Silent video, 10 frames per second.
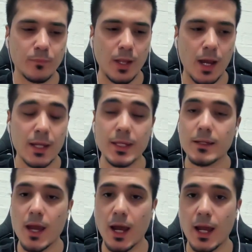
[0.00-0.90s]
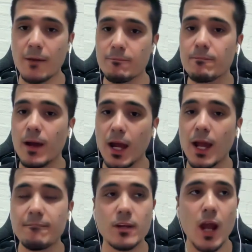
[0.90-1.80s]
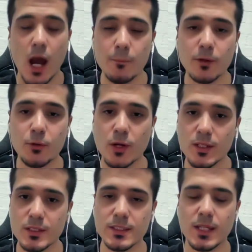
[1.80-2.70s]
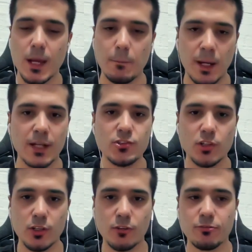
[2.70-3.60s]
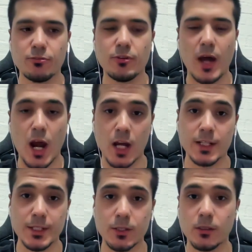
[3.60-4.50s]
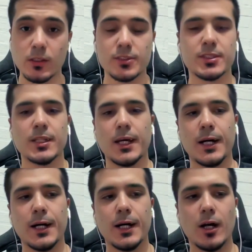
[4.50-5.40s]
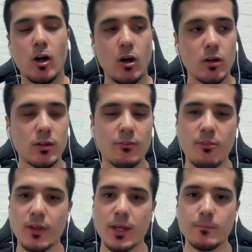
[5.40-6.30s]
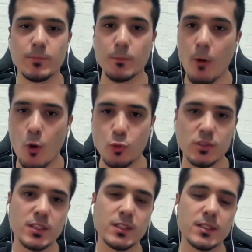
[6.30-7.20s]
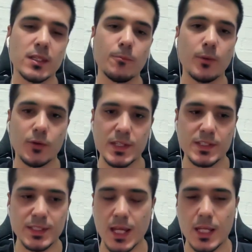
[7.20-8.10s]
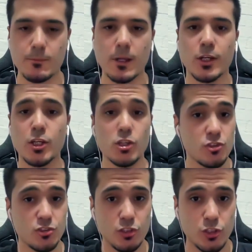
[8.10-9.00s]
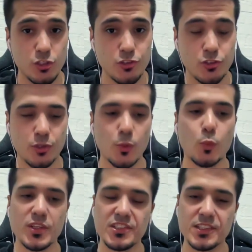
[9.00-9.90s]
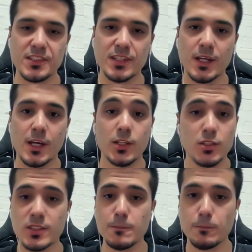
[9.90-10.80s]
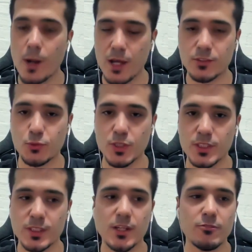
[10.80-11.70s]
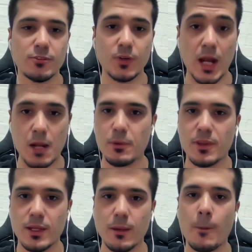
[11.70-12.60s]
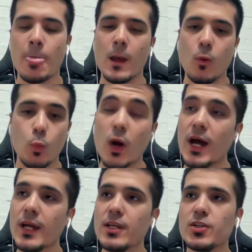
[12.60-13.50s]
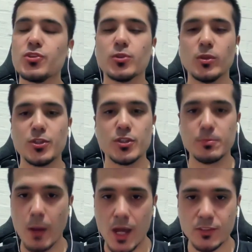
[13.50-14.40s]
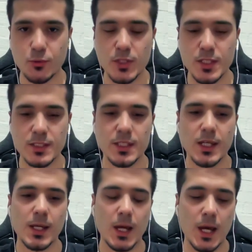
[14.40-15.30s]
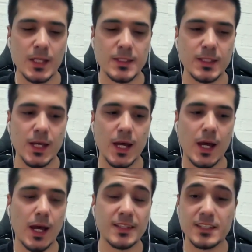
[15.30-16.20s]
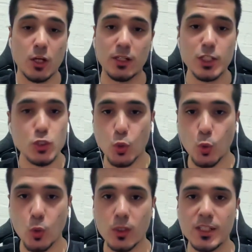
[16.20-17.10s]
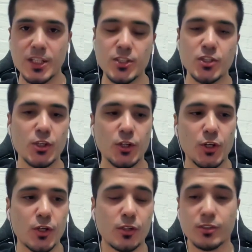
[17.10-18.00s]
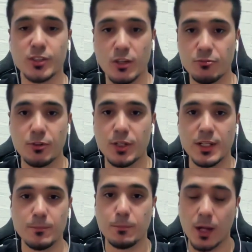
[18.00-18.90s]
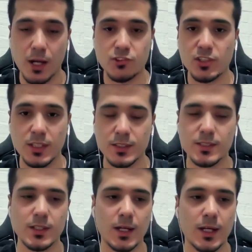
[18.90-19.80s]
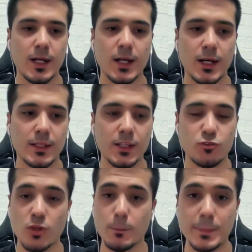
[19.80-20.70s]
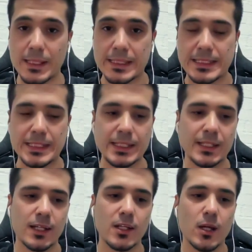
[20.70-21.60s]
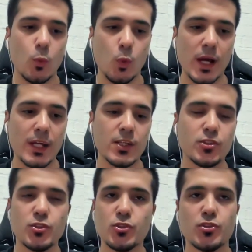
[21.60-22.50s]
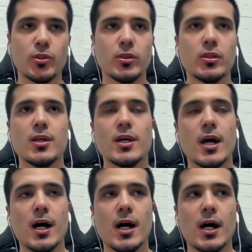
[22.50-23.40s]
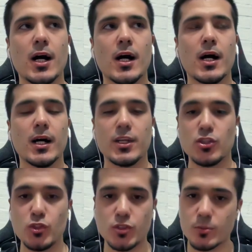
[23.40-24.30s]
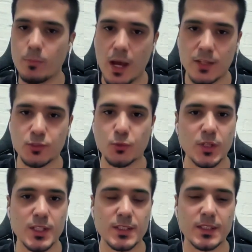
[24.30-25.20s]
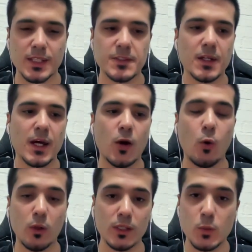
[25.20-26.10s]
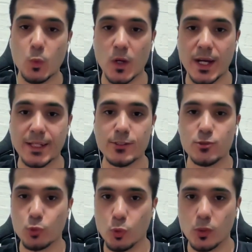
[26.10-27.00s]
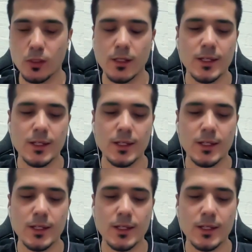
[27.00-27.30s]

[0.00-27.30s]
I have I have come across a bunch of articles, all of them proposing the very same solution, which is using Postgres for everything. Why you should use Postgres as the only tool in your software project that you're building? Why you should use Postgres as an all-in-one tool?